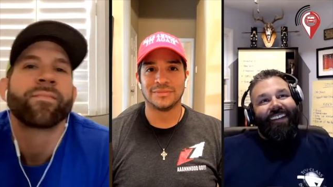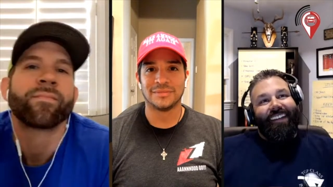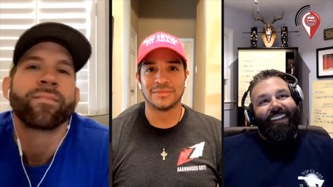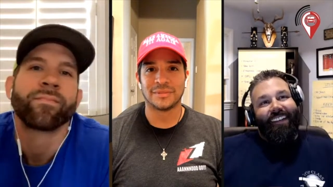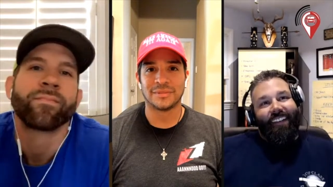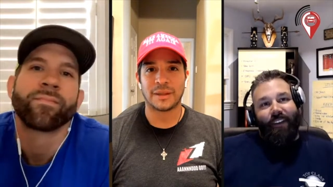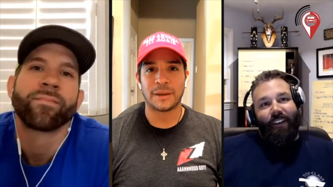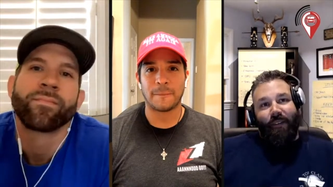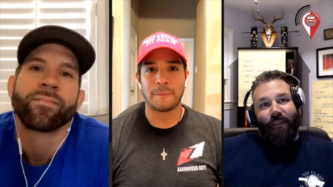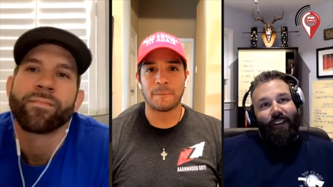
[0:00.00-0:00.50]

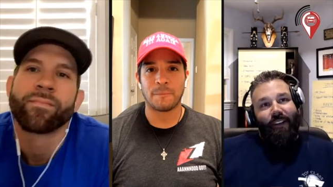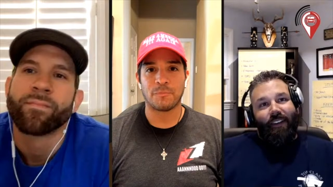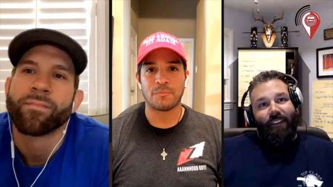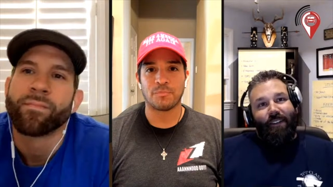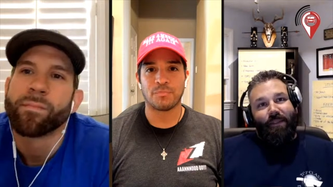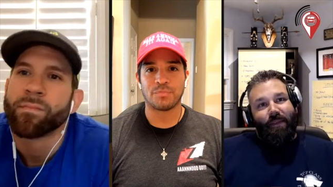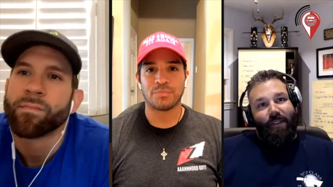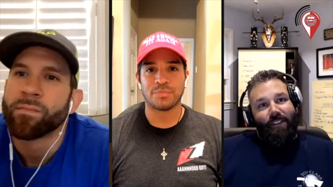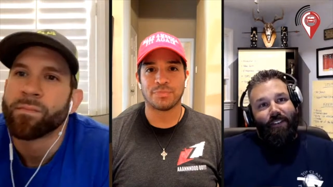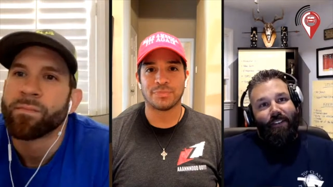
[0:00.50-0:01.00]
Speaker 1: No one
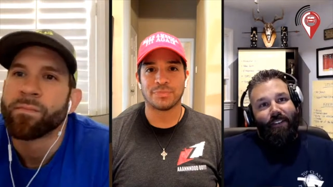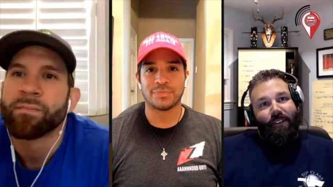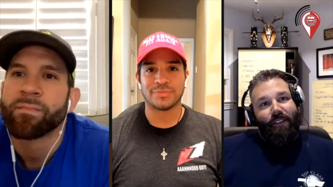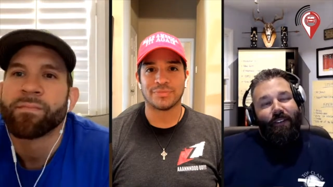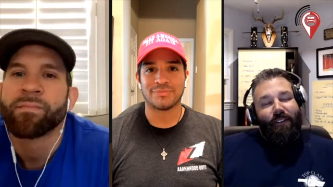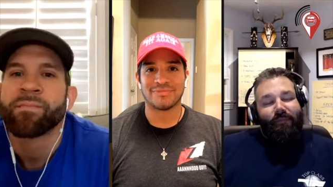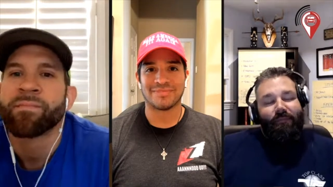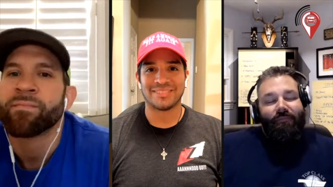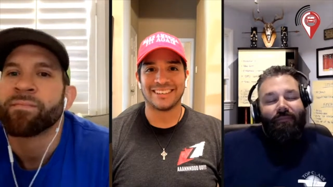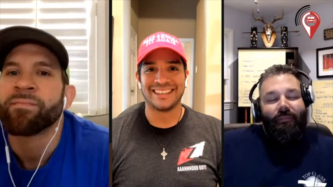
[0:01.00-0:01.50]
laughed at my
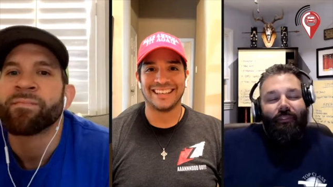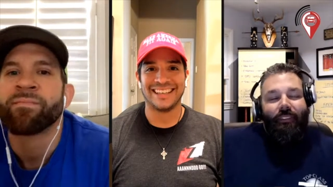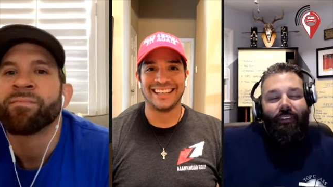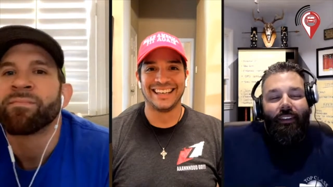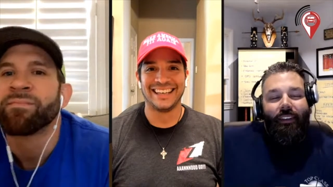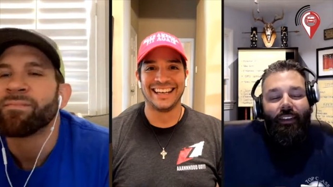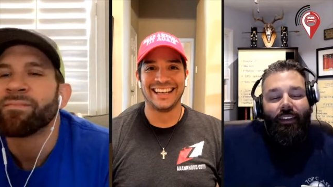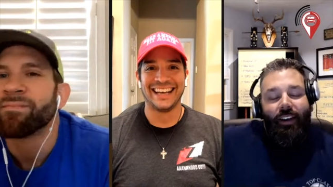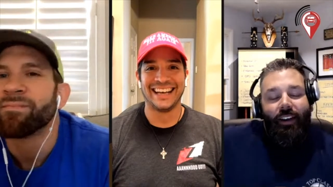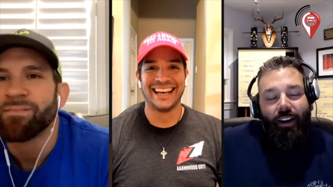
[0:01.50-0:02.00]
joke.
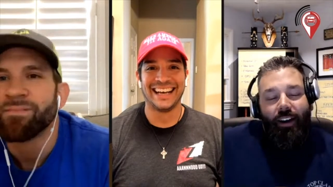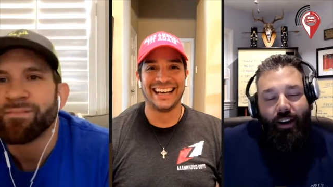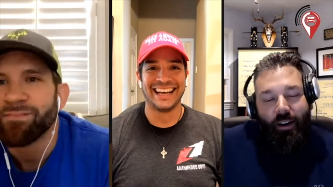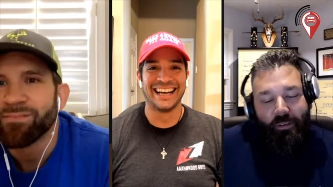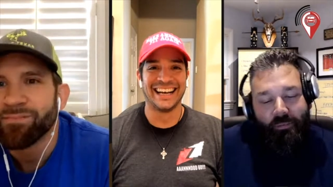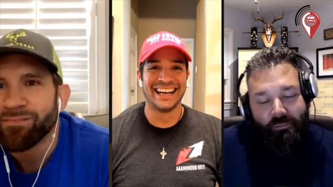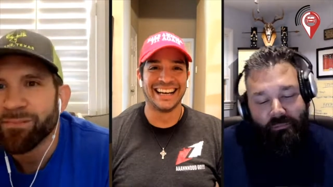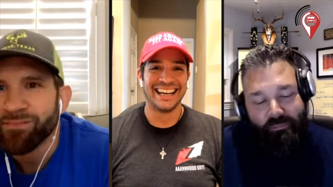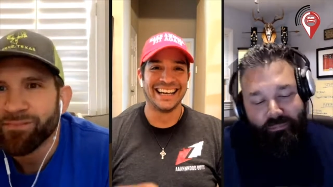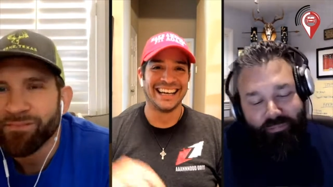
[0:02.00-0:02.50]

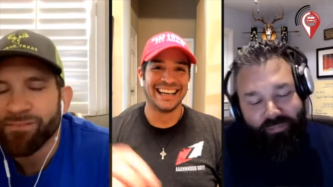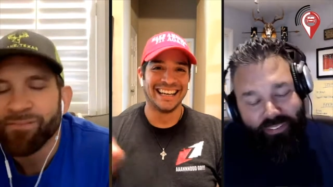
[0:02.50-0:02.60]
Um,